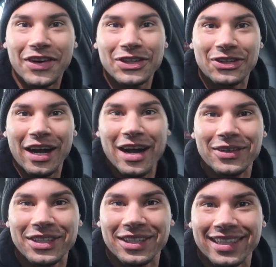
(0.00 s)
first drive
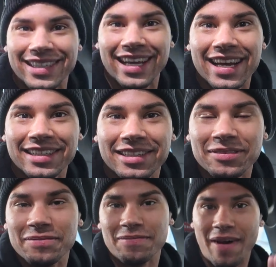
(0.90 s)
was a success,
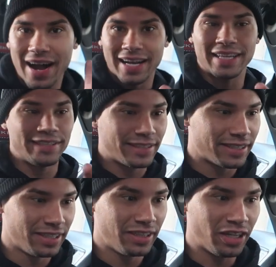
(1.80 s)

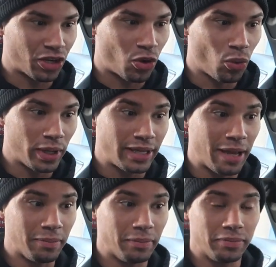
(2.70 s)
minus the coolant
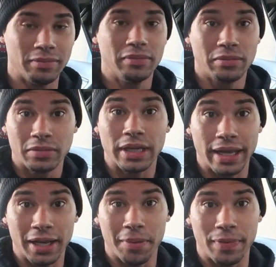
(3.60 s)
temp
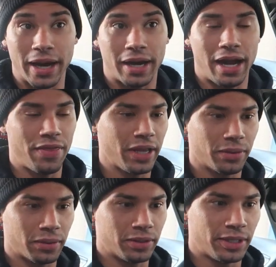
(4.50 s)
getting up there. I
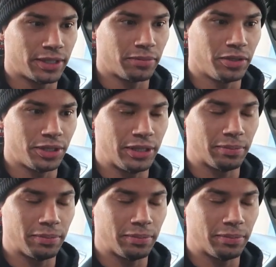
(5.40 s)
think the system just